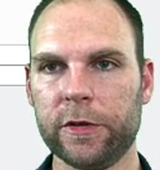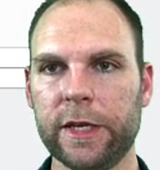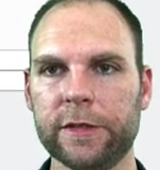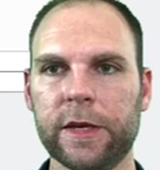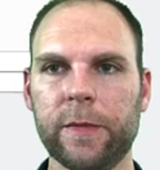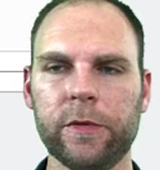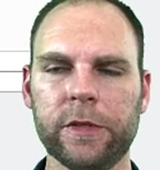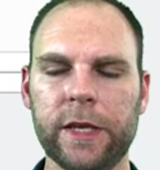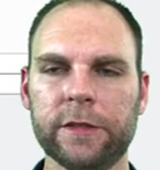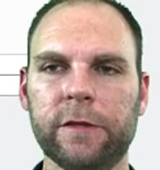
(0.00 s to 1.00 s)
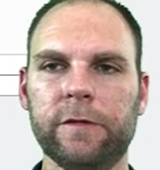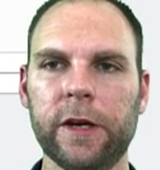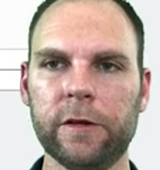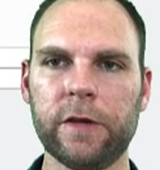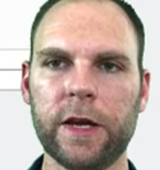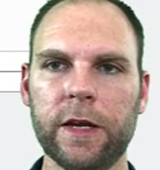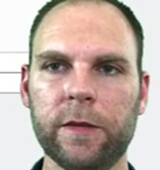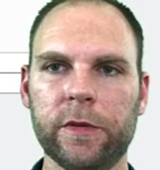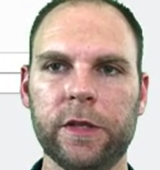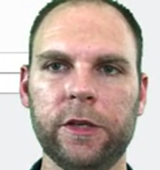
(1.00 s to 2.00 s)
It takes a couple days to verify
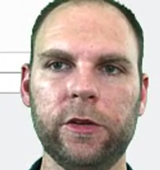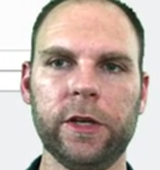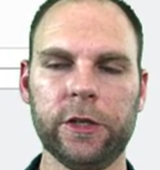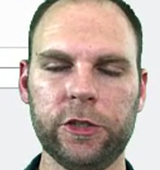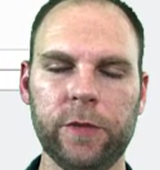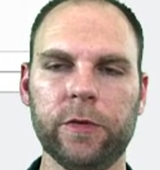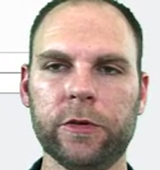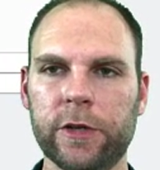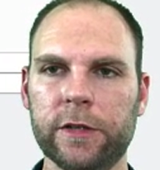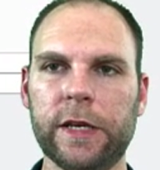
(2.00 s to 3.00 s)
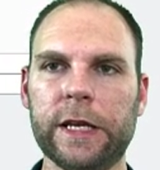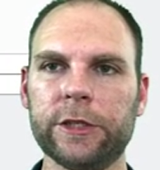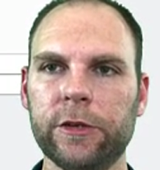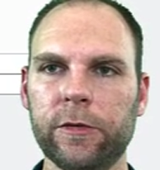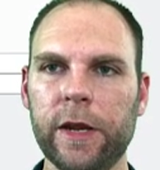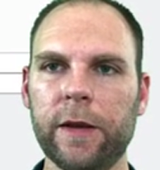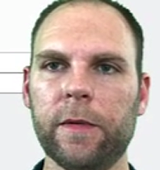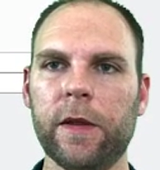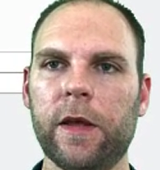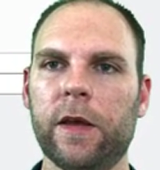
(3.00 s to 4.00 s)
them, but then you get a cheaper transaction
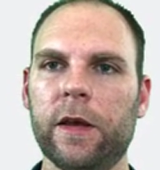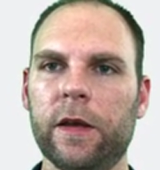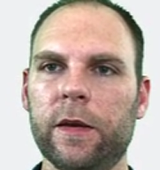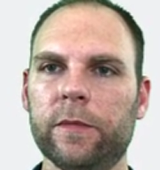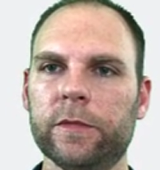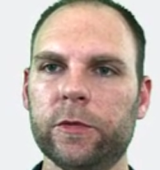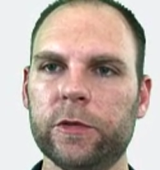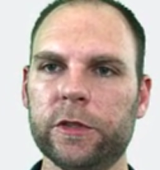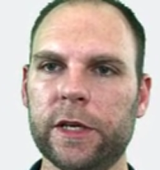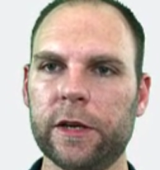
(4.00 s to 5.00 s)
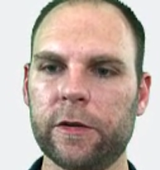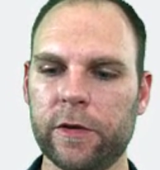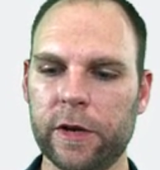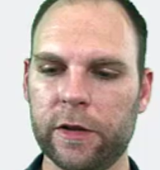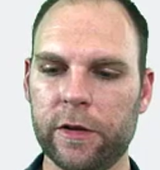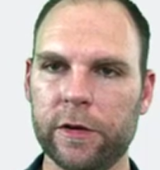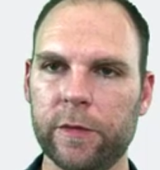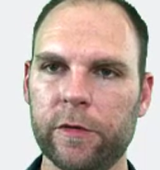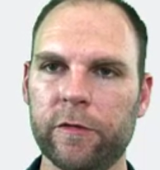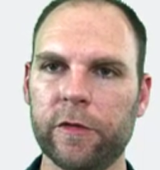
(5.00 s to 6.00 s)
rate. So we'll just add a credit card
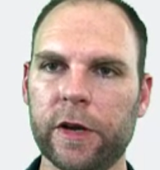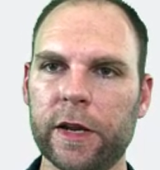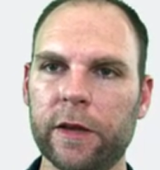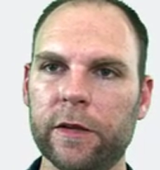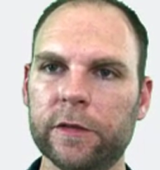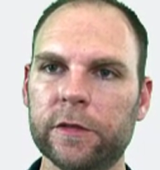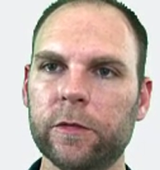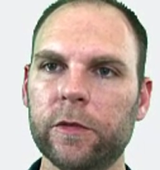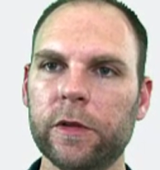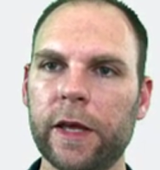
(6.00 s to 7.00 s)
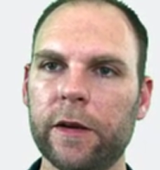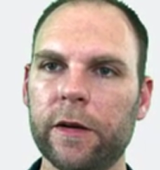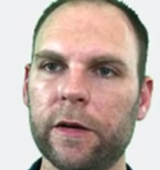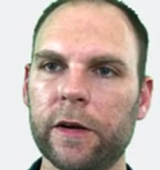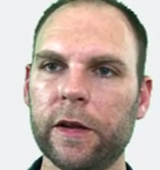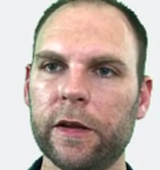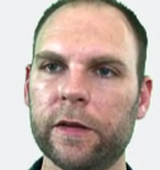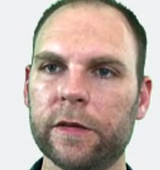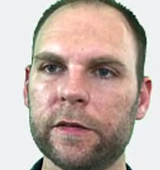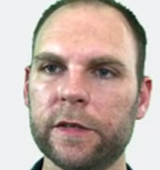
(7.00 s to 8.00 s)
number for now. So we'll add our
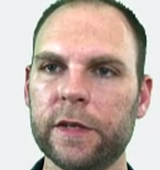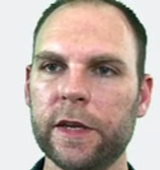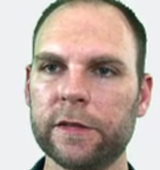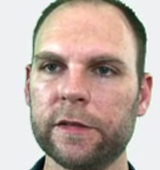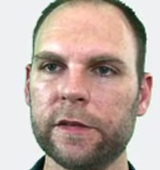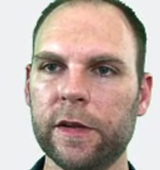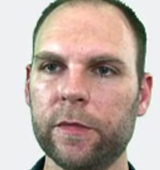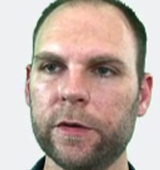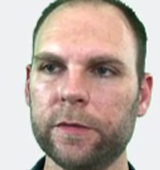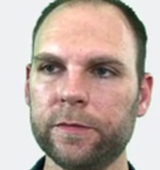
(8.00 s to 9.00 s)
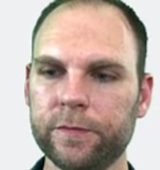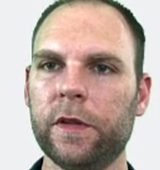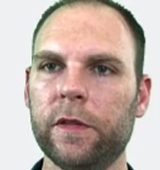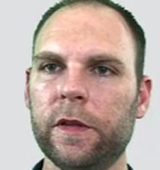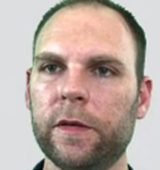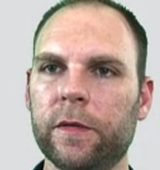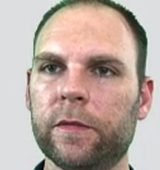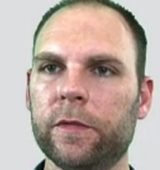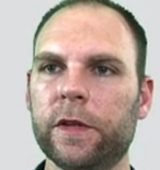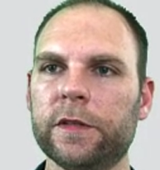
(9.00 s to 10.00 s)
test number, and
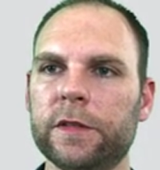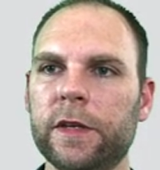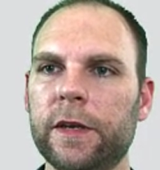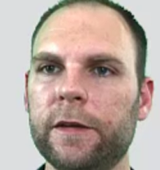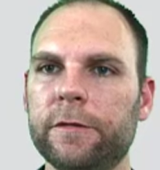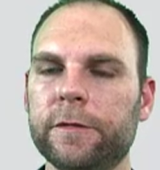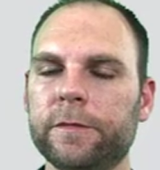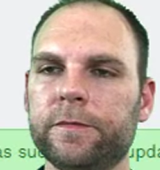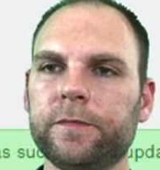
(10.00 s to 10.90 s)
then we'll hit save.